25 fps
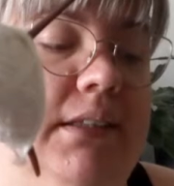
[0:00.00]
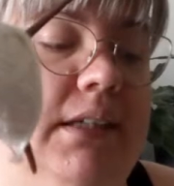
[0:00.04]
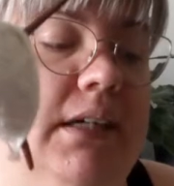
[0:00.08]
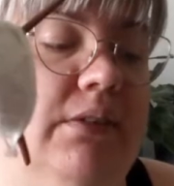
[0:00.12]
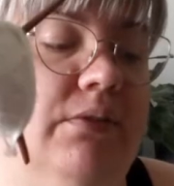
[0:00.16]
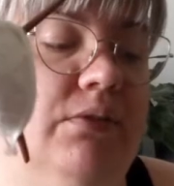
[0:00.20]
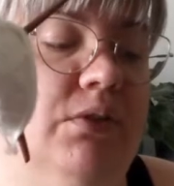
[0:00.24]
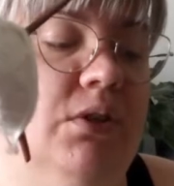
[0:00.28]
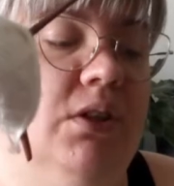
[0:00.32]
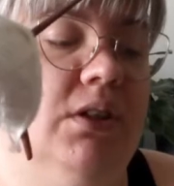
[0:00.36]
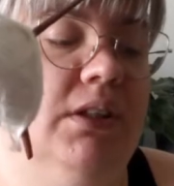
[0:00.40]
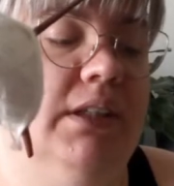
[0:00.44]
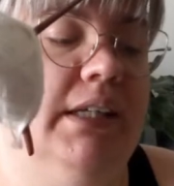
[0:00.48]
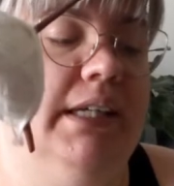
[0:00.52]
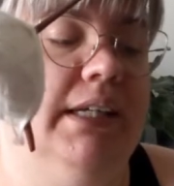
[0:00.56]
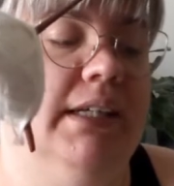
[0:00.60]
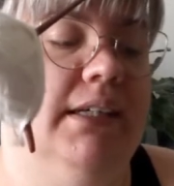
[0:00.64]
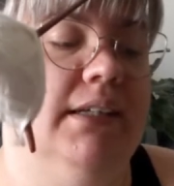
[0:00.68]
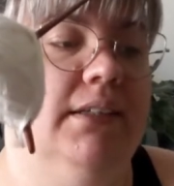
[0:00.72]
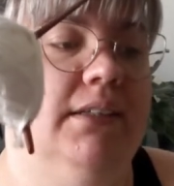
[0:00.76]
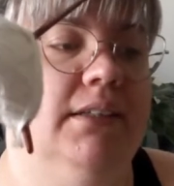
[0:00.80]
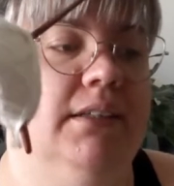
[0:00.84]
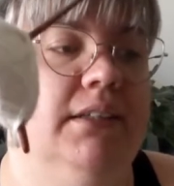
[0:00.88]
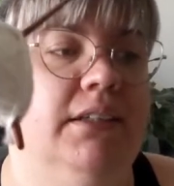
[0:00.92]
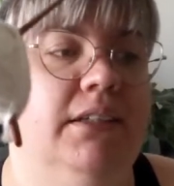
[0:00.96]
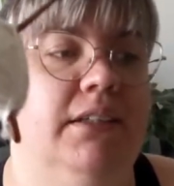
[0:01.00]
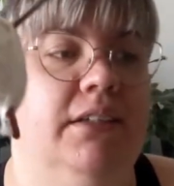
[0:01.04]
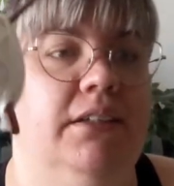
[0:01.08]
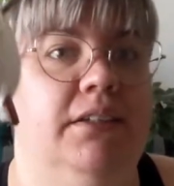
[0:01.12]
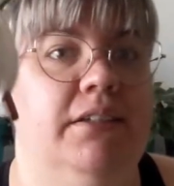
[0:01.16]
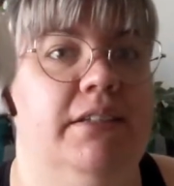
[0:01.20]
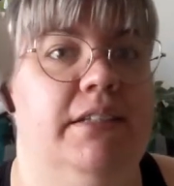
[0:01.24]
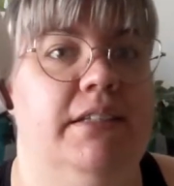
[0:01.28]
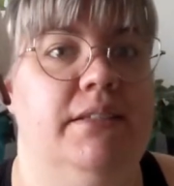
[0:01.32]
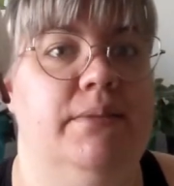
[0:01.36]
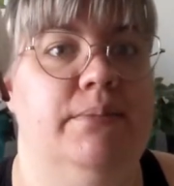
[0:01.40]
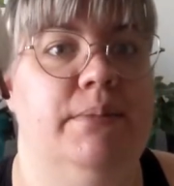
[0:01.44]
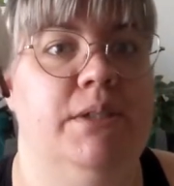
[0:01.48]
I've got like
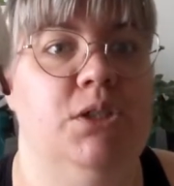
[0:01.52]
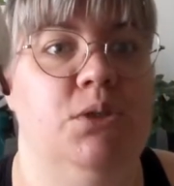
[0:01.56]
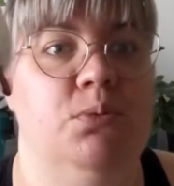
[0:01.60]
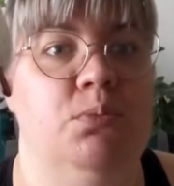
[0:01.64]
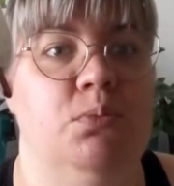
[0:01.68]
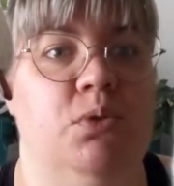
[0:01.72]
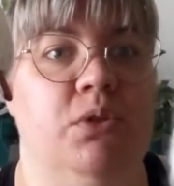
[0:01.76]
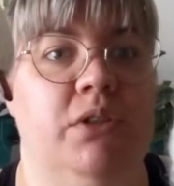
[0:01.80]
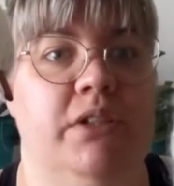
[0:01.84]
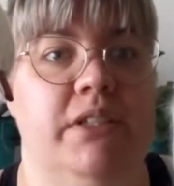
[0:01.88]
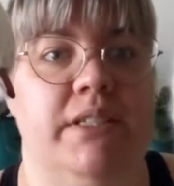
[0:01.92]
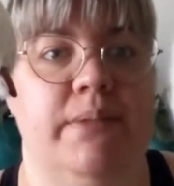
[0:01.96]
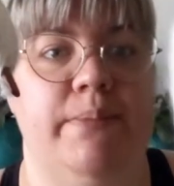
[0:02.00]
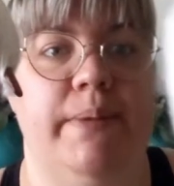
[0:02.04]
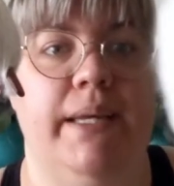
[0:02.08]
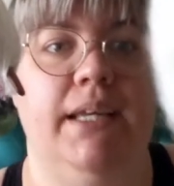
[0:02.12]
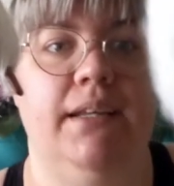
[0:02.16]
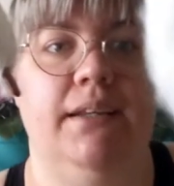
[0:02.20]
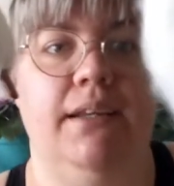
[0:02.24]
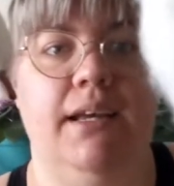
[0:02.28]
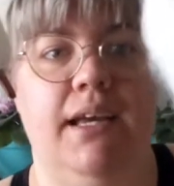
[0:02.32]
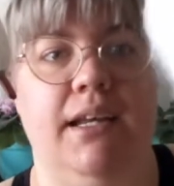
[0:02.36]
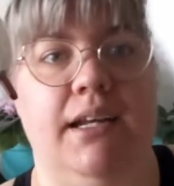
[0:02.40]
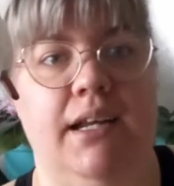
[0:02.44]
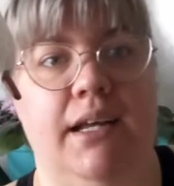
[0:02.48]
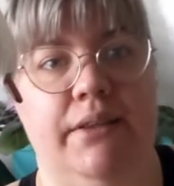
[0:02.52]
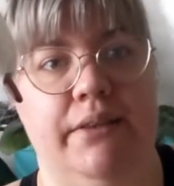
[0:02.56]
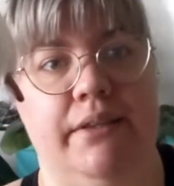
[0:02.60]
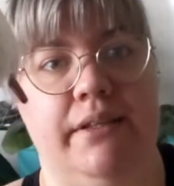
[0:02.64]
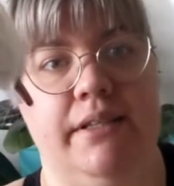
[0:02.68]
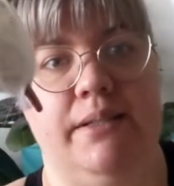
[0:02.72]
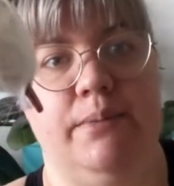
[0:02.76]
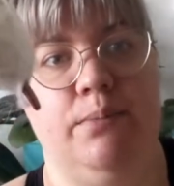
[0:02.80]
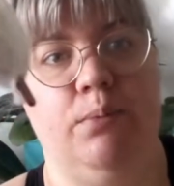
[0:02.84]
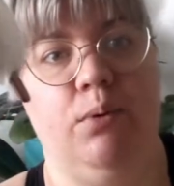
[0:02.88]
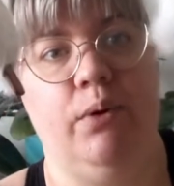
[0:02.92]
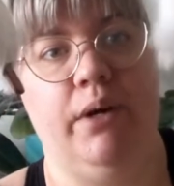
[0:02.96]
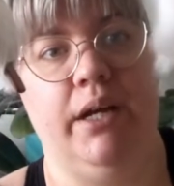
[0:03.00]
this much more to spin, and at
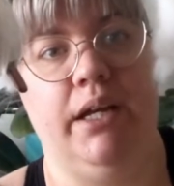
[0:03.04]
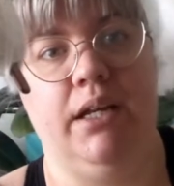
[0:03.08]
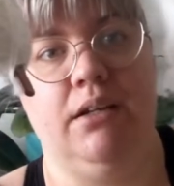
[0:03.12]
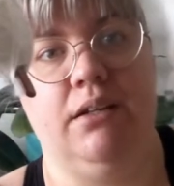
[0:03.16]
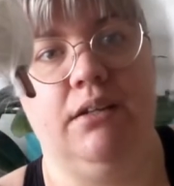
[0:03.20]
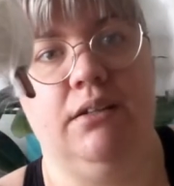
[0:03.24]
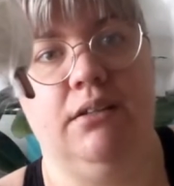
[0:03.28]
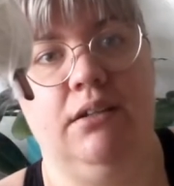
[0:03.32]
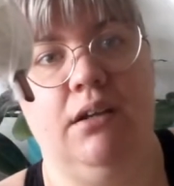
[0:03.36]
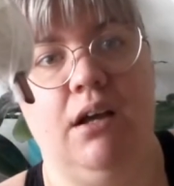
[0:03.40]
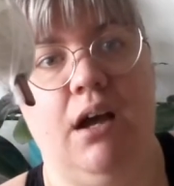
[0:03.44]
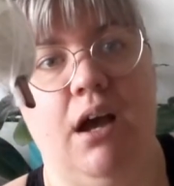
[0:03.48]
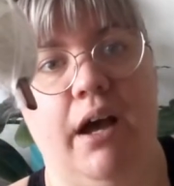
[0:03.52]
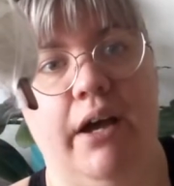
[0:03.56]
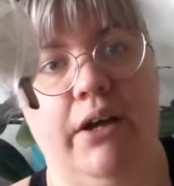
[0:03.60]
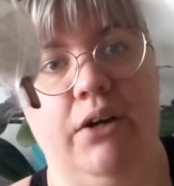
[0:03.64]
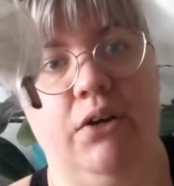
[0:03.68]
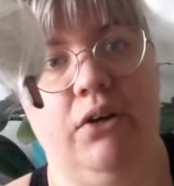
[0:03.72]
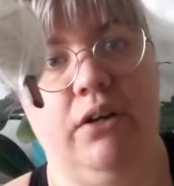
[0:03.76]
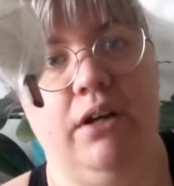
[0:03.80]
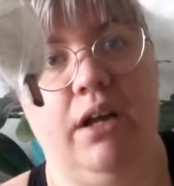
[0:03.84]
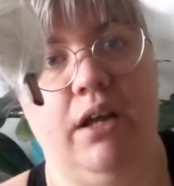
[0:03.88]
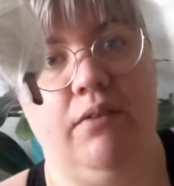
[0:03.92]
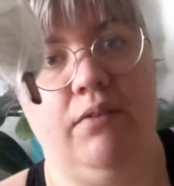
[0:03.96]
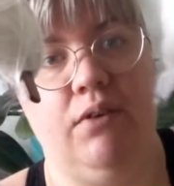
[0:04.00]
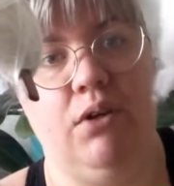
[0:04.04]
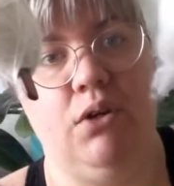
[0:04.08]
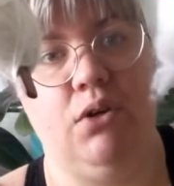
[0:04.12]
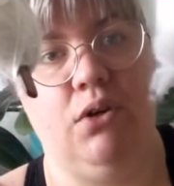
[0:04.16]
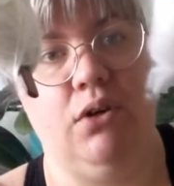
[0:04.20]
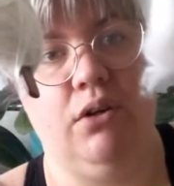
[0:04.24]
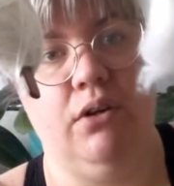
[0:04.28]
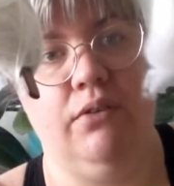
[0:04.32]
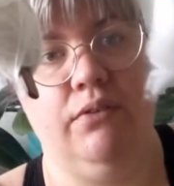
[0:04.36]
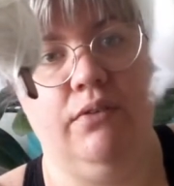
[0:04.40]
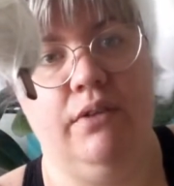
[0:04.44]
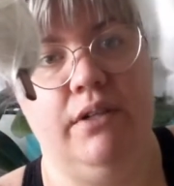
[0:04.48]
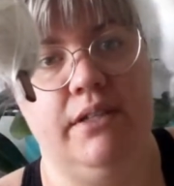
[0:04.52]
this point I don't even know
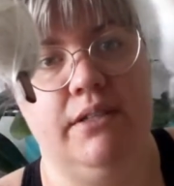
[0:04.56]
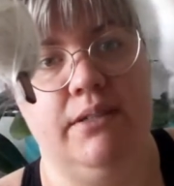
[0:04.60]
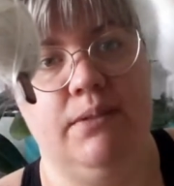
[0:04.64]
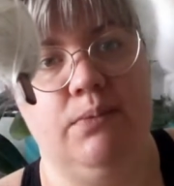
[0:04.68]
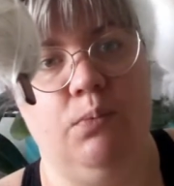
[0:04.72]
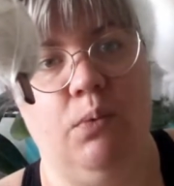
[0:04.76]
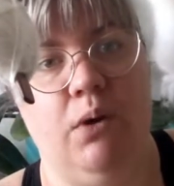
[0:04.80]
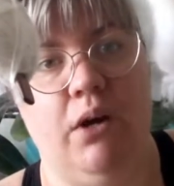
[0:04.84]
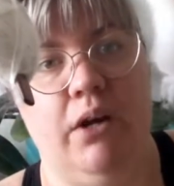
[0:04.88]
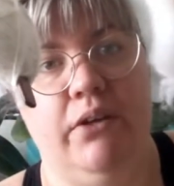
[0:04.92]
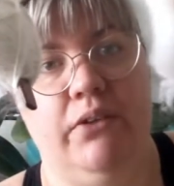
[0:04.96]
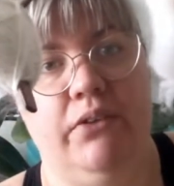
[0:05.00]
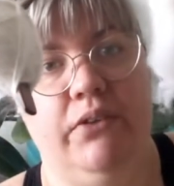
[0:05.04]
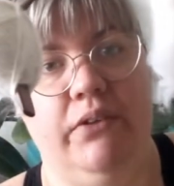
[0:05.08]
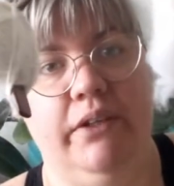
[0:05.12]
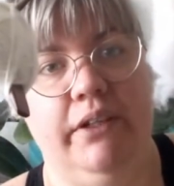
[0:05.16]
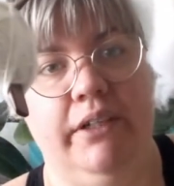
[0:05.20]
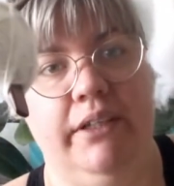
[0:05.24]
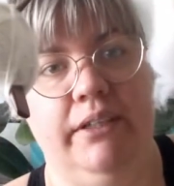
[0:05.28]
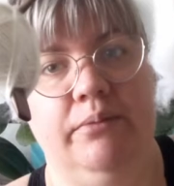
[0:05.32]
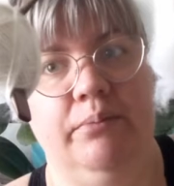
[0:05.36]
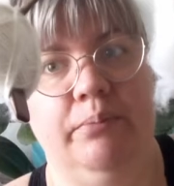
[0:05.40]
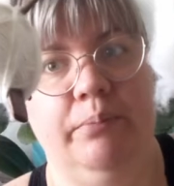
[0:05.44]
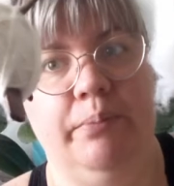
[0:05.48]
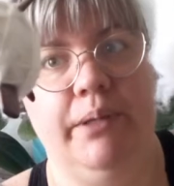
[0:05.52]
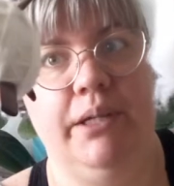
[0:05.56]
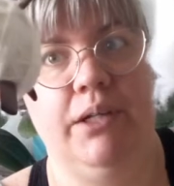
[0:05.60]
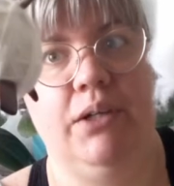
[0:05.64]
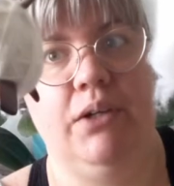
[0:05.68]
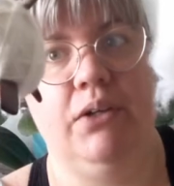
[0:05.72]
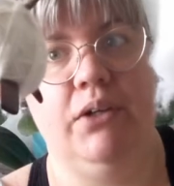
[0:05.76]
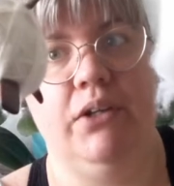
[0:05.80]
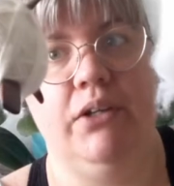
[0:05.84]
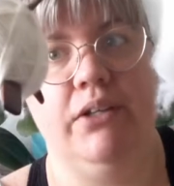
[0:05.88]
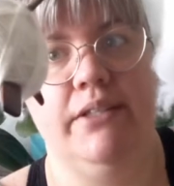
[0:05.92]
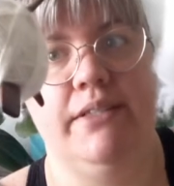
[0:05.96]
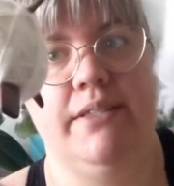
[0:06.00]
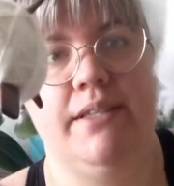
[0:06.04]
if it's worth it
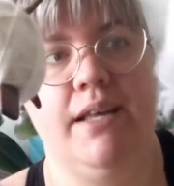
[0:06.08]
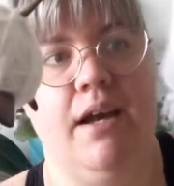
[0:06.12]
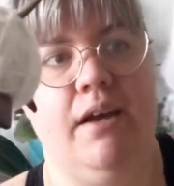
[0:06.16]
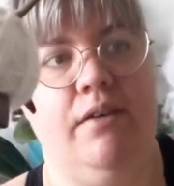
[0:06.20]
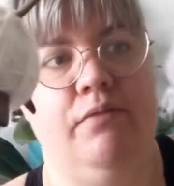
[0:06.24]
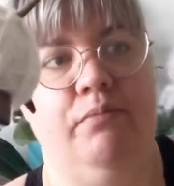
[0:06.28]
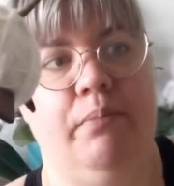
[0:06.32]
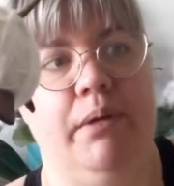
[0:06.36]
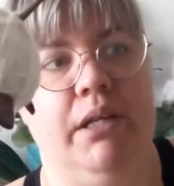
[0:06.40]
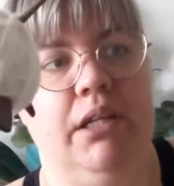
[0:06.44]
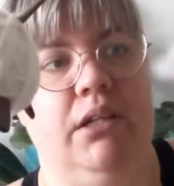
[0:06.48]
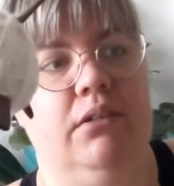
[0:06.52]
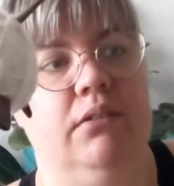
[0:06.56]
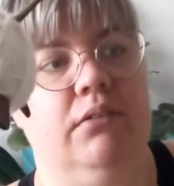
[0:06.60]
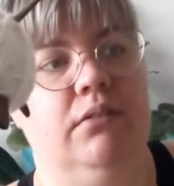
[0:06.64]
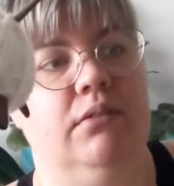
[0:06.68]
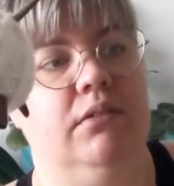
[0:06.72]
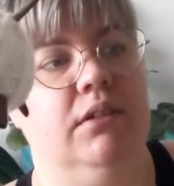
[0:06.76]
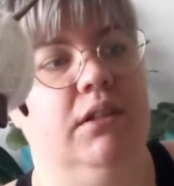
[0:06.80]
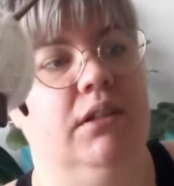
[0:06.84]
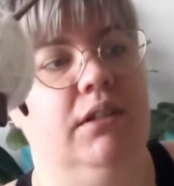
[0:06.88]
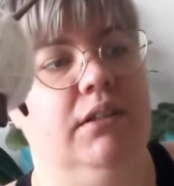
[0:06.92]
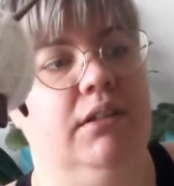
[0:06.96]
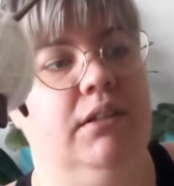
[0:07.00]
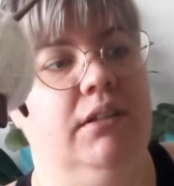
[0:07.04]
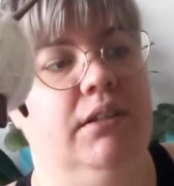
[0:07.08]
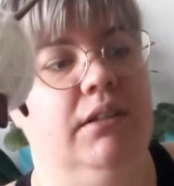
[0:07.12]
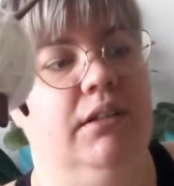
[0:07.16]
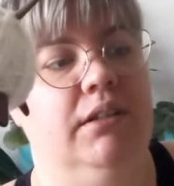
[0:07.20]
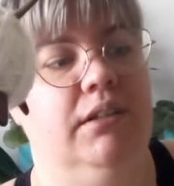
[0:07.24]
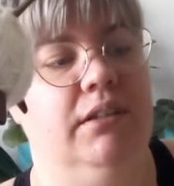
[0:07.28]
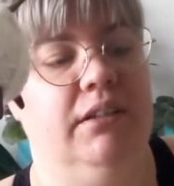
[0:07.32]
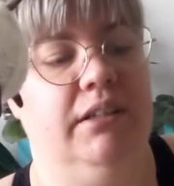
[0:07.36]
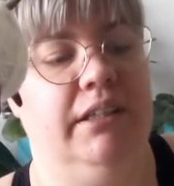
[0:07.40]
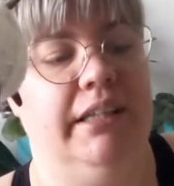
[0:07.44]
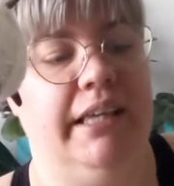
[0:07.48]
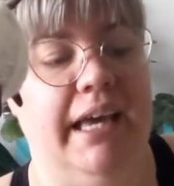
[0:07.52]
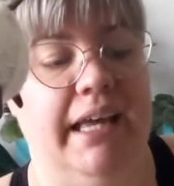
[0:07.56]
because I've been
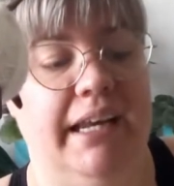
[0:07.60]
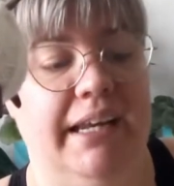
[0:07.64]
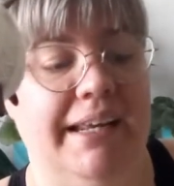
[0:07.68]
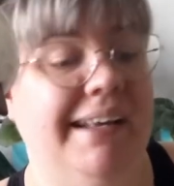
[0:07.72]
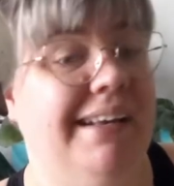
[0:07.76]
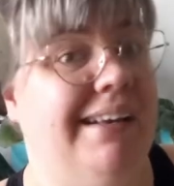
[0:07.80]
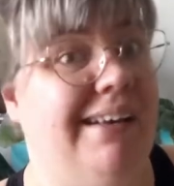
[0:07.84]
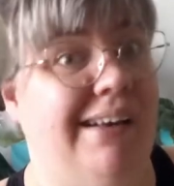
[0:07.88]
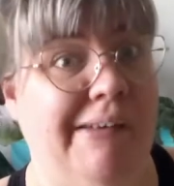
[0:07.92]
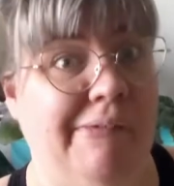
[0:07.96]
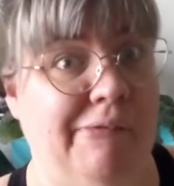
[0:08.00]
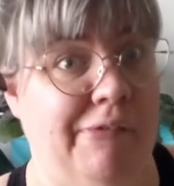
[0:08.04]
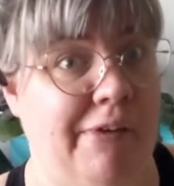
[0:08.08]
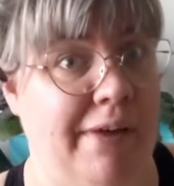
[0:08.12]
getting a